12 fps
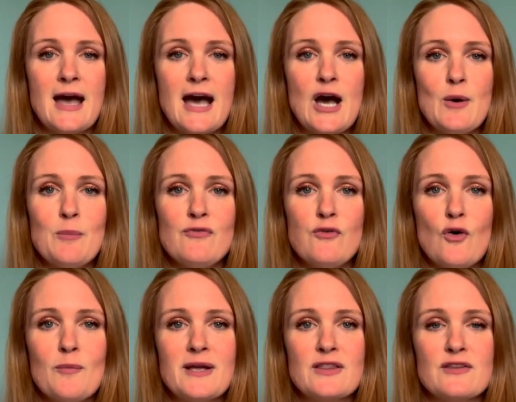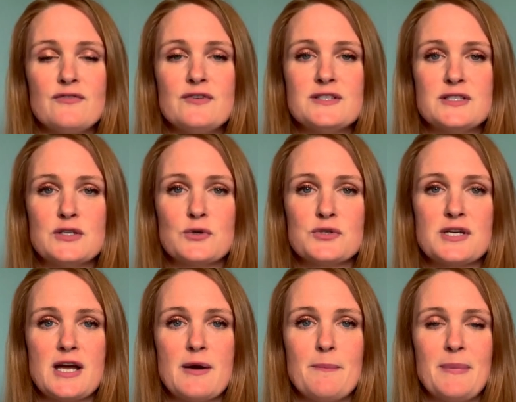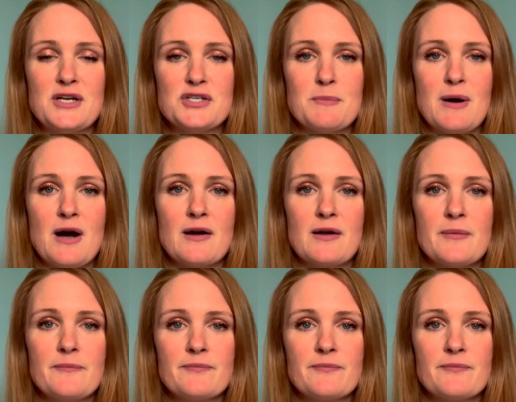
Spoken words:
outperforming the FTSE All-Share benchmark.